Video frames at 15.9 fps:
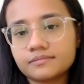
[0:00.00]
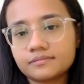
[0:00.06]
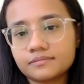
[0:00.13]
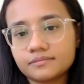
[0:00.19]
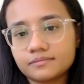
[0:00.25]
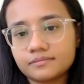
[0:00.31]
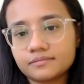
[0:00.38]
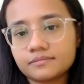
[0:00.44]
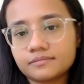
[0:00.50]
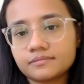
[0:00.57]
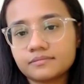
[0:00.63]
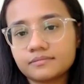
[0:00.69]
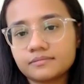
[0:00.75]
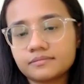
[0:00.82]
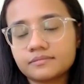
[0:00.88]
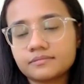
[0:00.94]

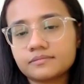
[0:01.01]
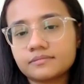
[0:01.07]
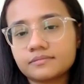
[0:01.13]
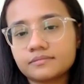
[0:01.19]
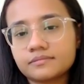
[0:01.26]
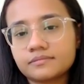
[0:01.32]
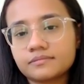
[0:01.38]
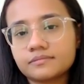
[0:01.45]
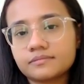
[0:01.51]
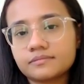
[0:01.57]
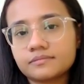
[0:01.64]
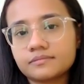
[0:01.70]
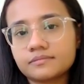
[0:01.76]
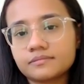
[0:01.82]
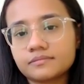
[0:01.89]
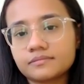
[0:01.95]

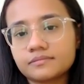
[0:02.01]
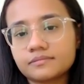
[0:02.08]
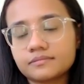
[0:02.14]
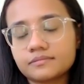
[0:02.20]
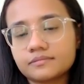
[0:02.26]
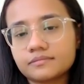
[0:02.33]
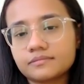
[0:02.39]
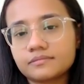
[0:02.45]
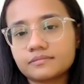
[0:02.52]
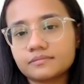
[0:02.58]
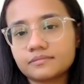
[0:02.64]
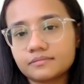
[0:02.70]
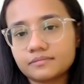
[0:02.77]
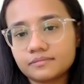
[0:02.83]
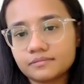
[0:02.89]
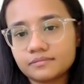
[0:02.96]

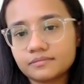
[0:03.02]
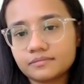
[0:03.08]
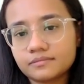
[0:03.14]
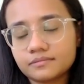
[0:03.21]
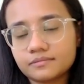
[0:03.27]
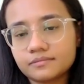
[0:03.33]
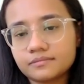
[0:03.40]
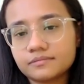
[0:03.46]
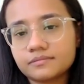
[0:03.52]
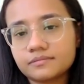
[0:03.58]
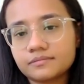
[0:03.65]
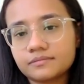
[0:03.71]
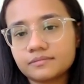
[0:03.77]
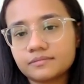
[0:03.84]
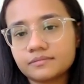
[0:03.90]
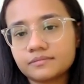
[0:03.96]

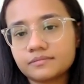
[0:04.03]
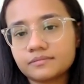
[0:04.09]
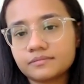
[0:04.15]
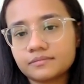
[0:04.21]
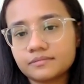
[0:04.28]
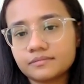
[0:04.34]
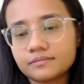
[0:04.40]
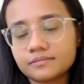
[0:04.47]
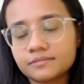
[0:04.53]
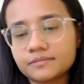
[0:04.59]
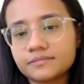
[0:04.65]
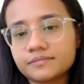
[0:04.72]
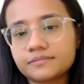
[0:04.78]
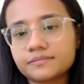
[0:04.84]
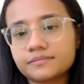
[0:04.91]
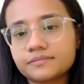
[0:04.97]

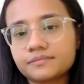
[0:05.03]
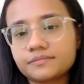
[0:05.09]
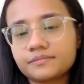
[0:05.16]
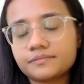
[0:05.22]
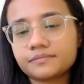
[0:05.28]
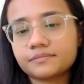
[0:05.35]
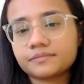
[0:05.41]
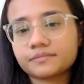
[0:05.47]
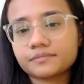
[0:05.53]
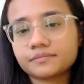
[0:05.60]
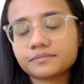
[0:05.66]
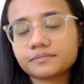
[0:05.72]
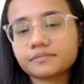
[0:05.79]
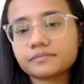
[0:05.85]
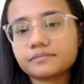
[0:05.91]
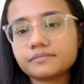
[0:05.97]

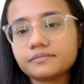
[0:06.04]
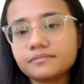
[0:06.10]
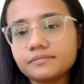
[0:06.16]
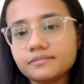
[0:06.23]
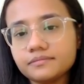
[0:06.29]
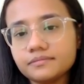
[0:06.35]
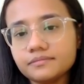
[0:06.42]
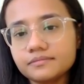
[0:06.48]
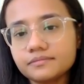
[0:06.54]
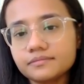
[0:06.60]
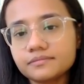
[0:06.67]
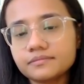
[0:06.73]
(silent)